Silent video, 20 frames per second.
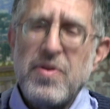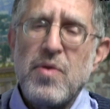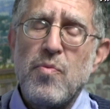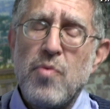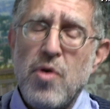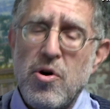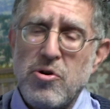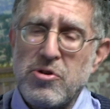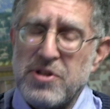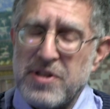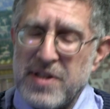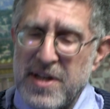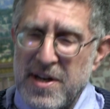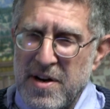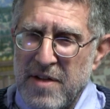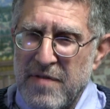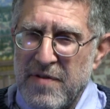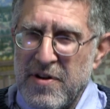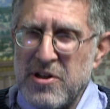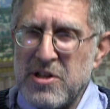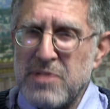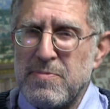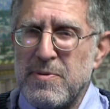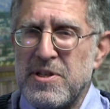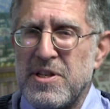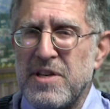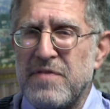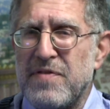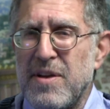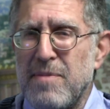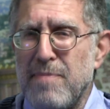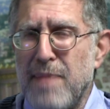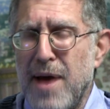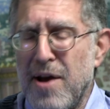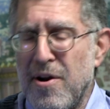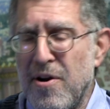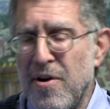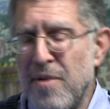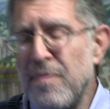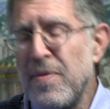roasted in a very specific
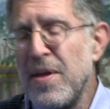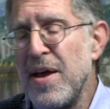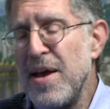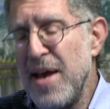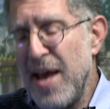manner,